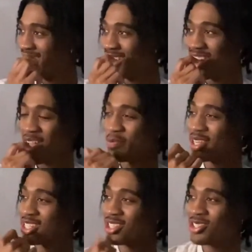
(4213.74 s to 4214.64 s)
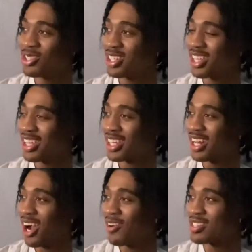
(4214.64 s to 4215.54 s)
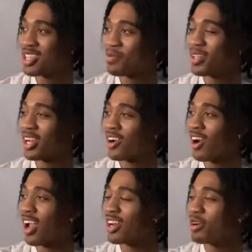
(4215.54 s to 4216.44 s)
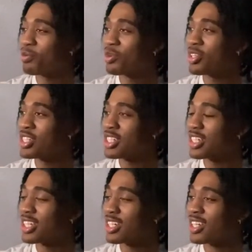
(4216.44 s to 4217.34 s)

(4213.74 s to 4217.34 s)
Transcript: That bitch Julia can always give me the cry, no bullshit.